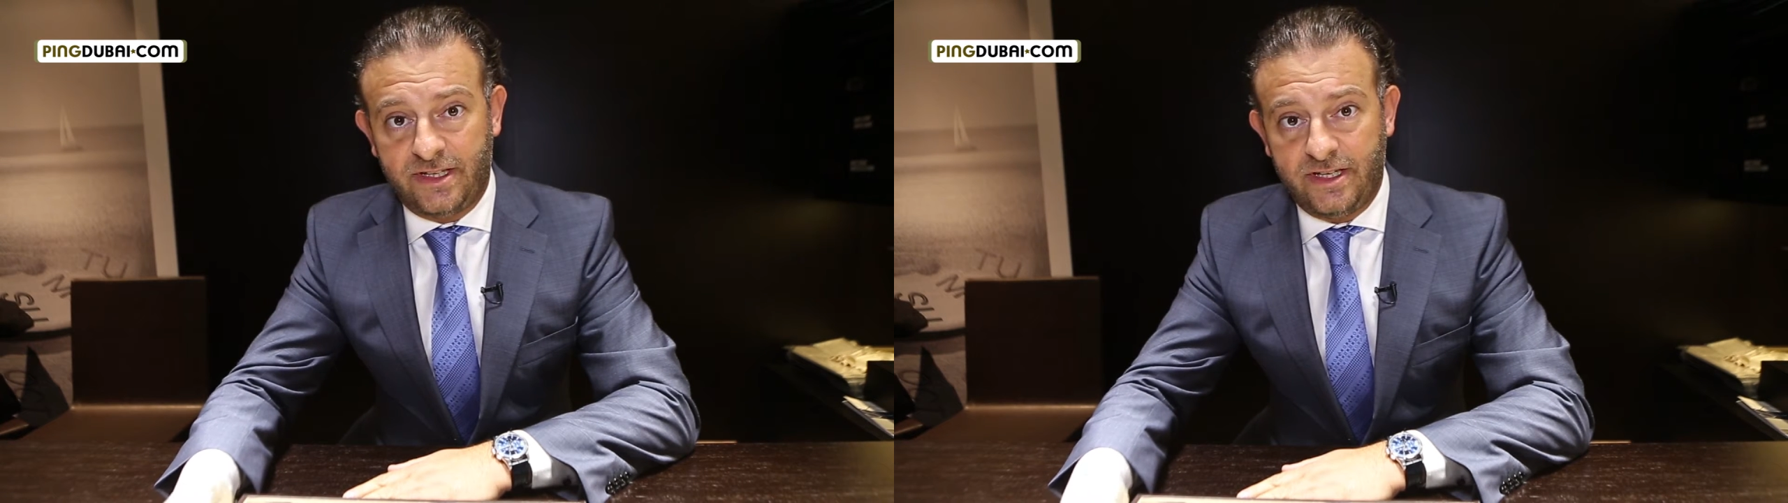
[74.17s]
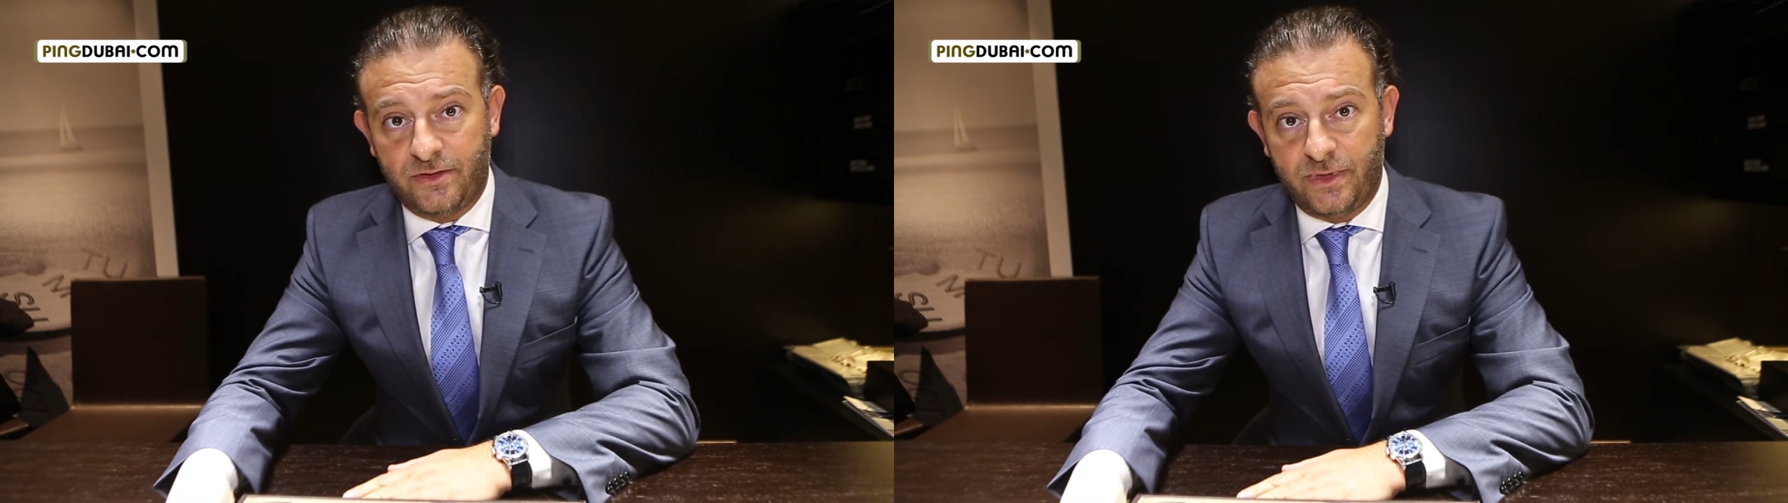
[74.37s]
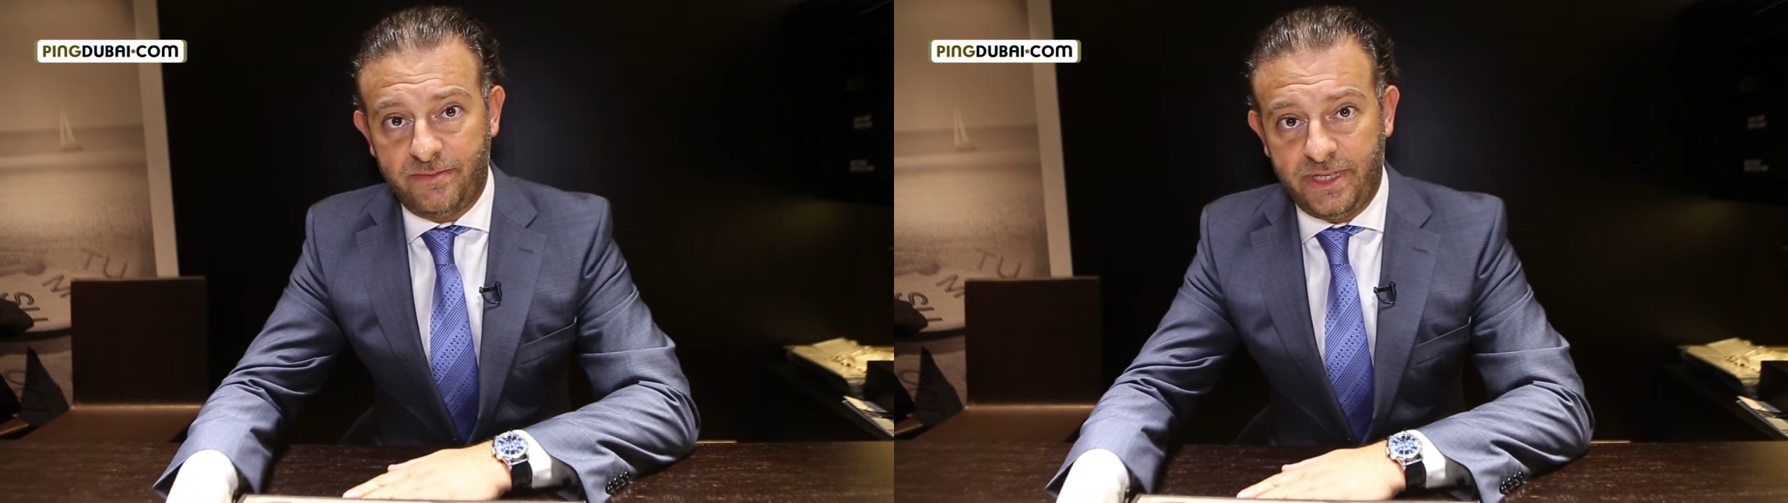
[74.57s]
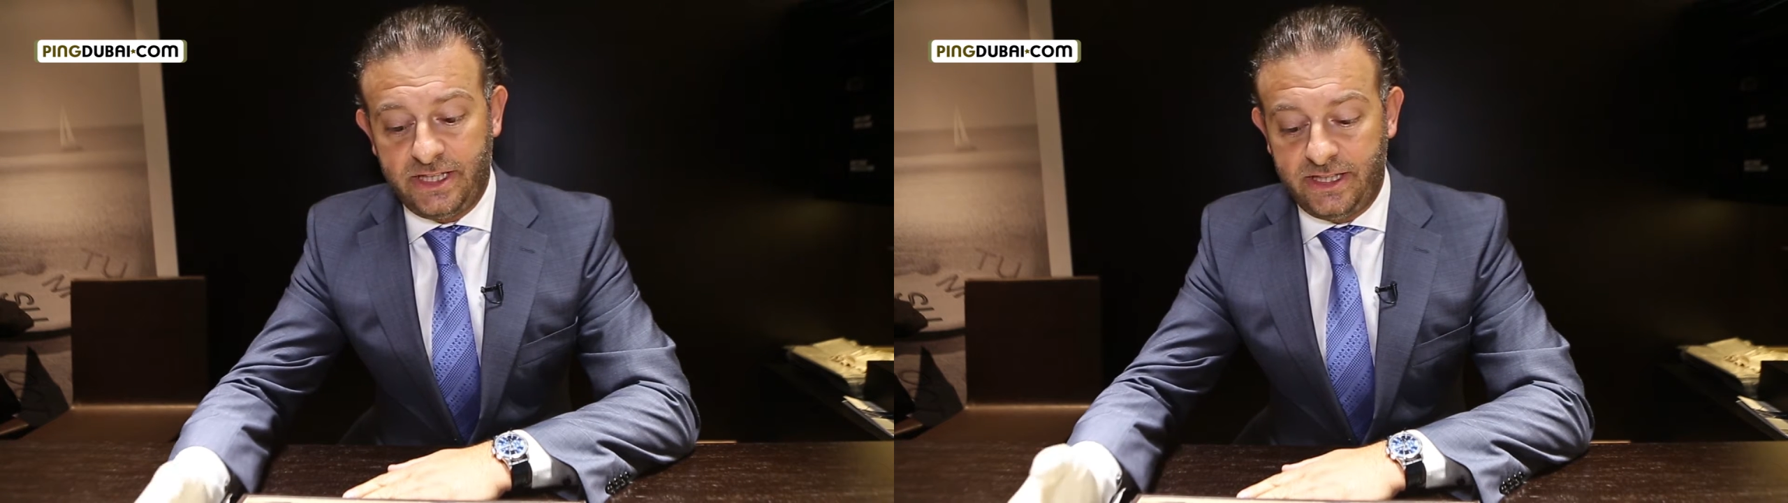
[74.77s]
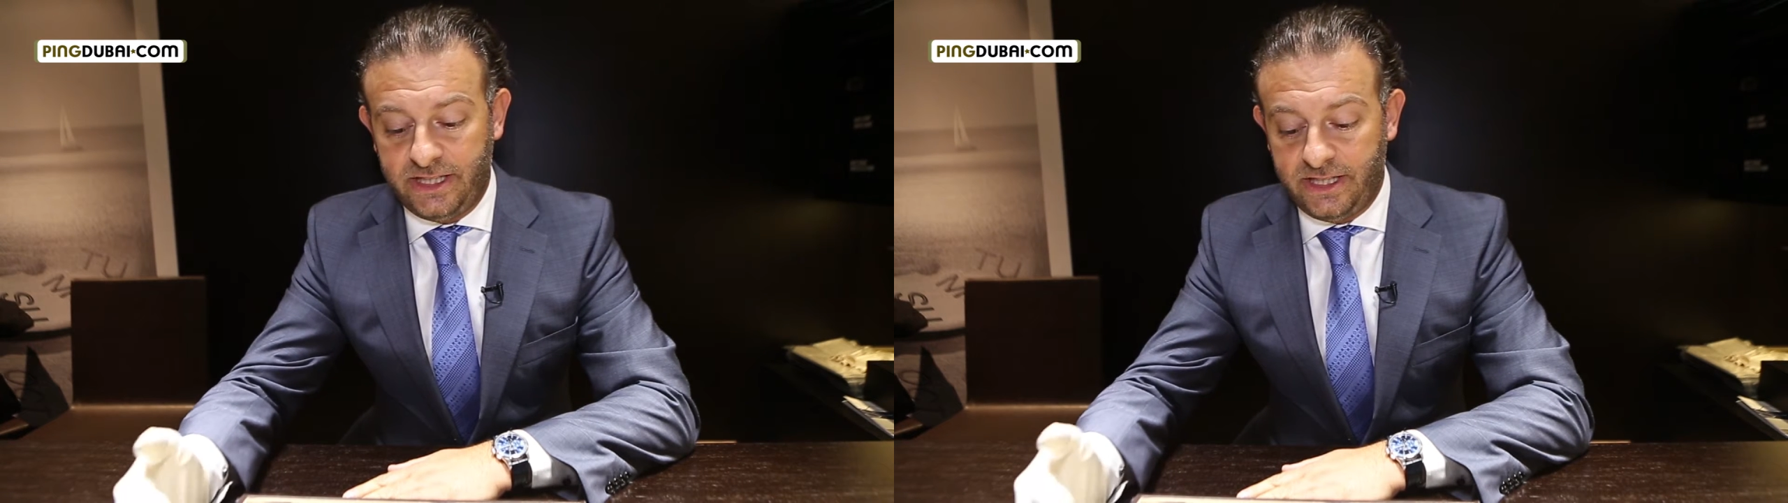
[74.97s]
this year will
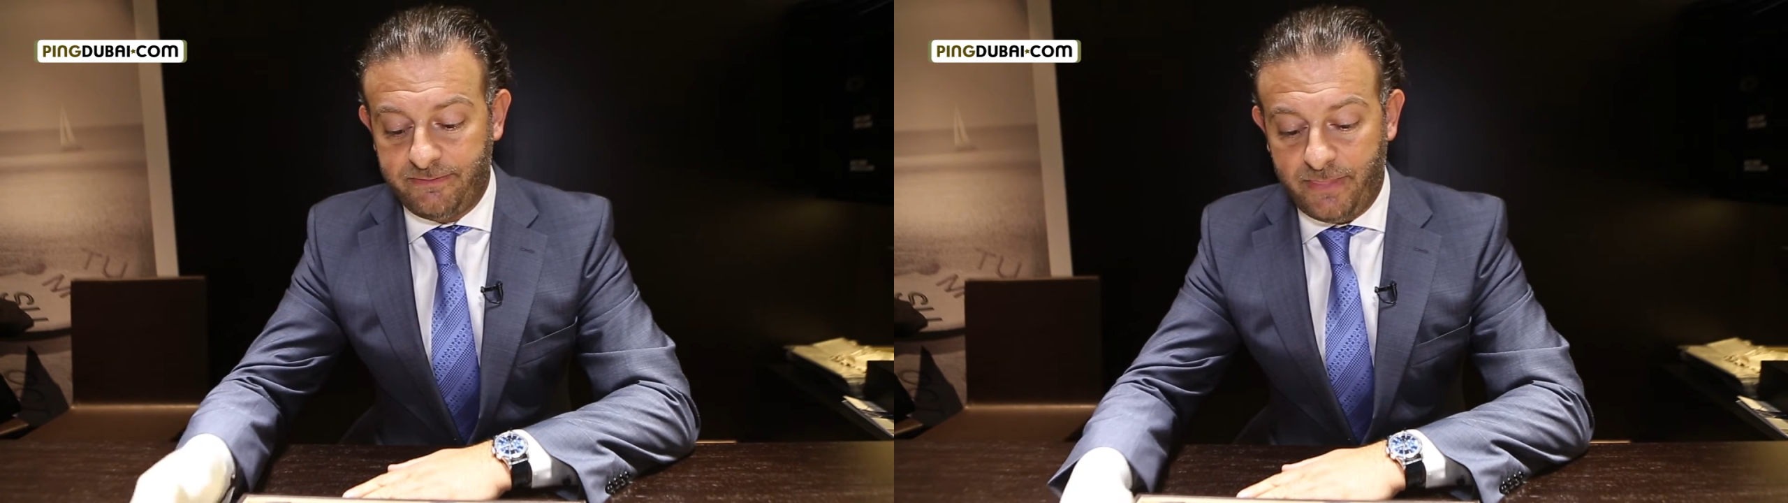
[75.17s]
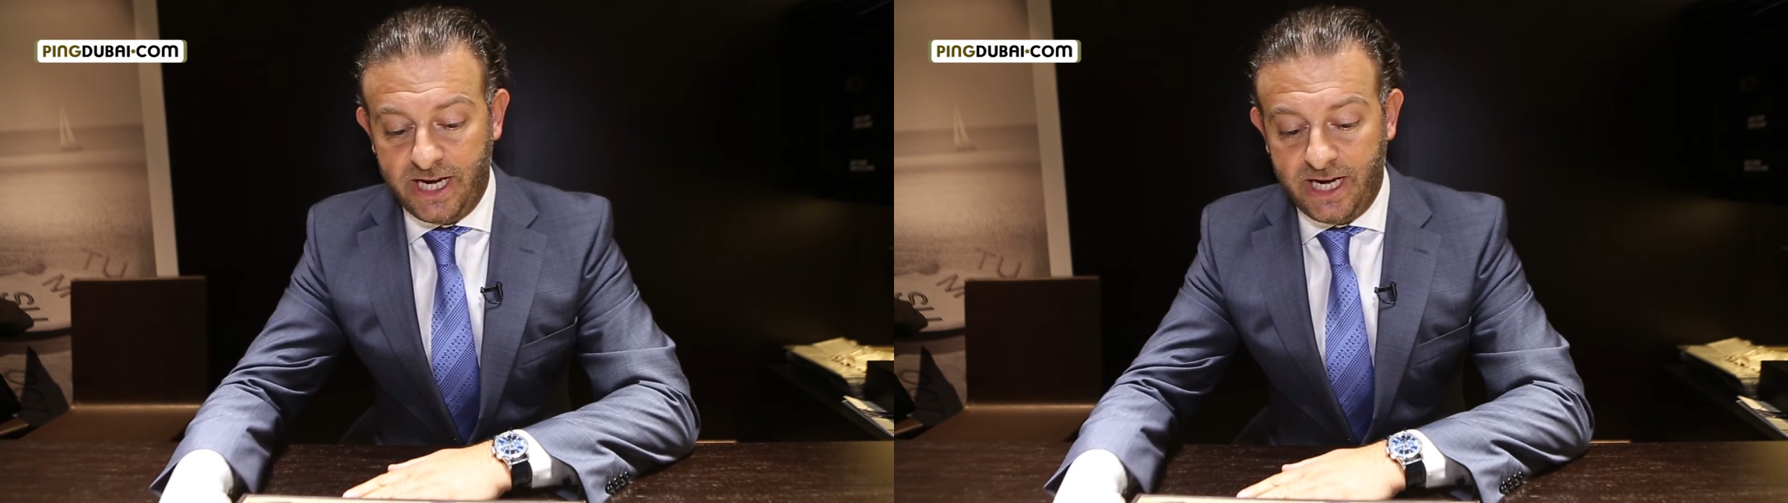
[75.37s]
be the